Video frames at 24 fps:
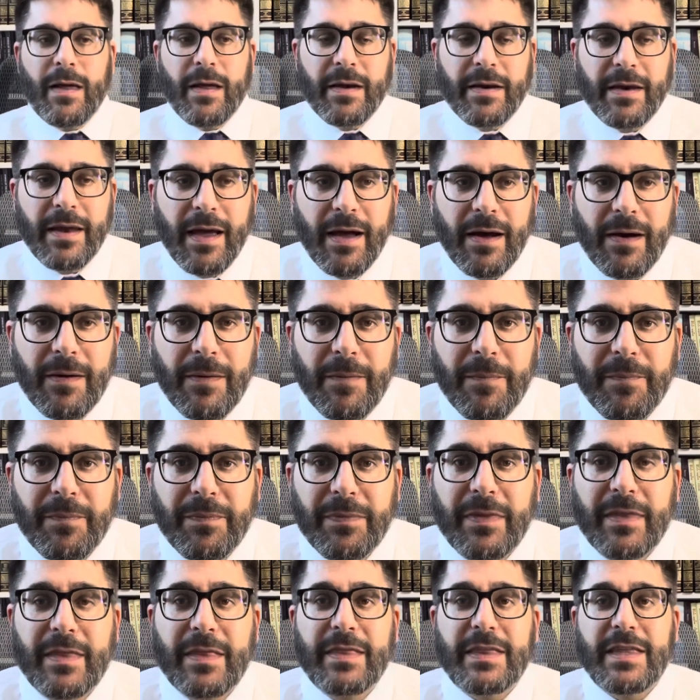Now,
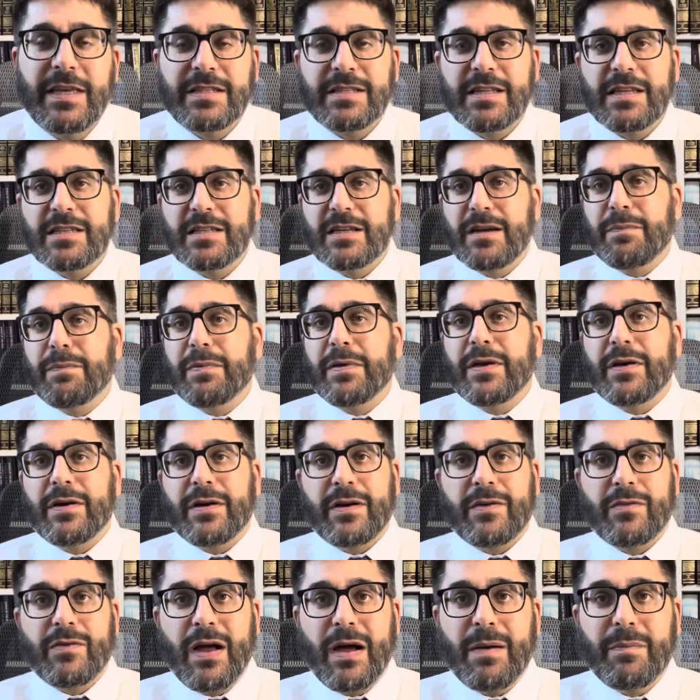this doesn't appear
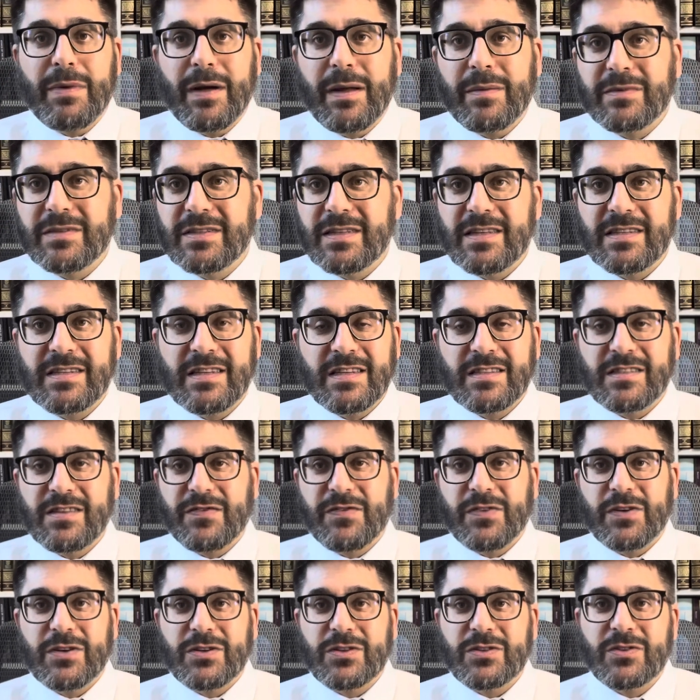in Rambam's list as the
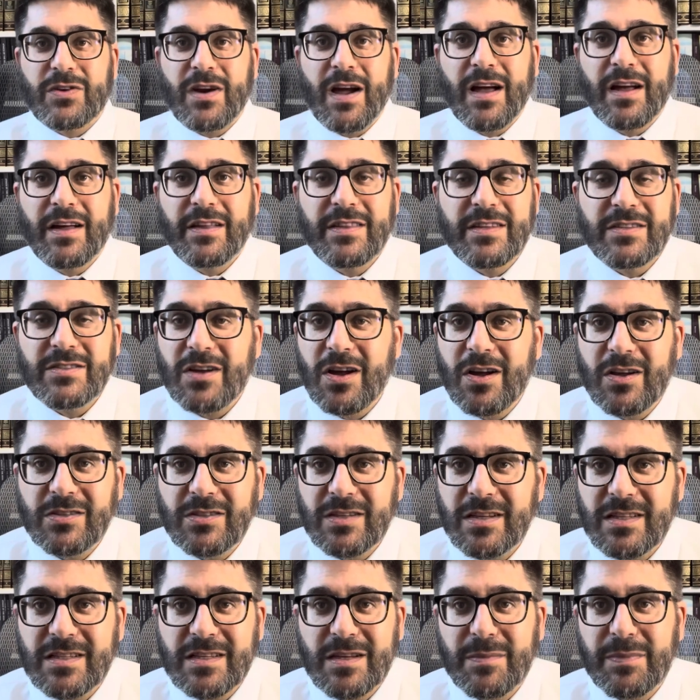first trial, and this also
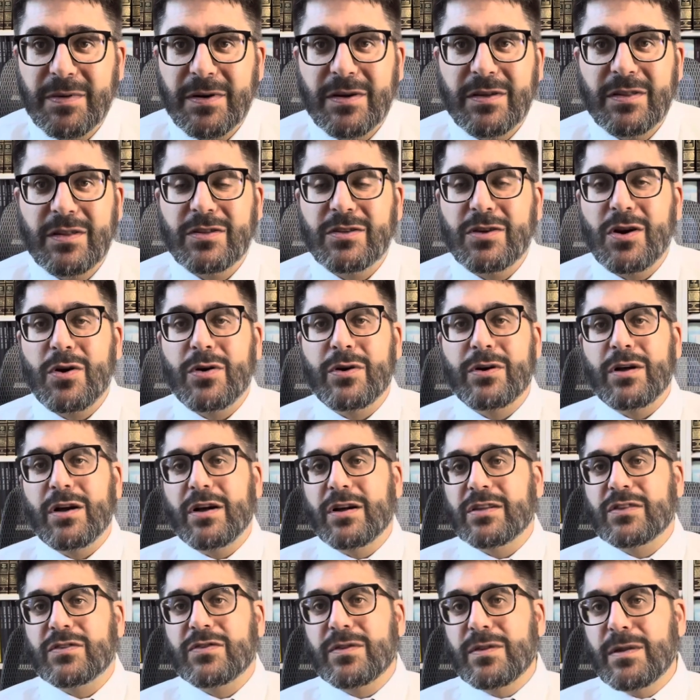doesn't appear in the Torah at all.
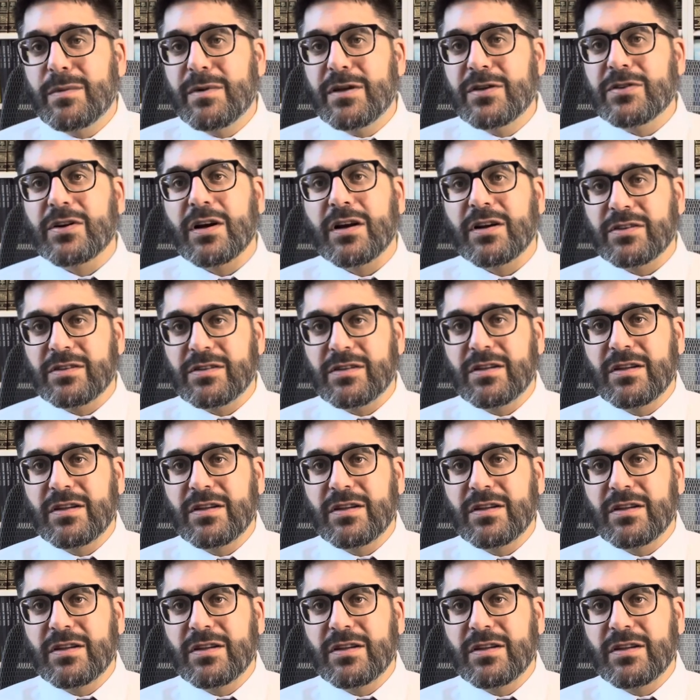It's from the Midrash.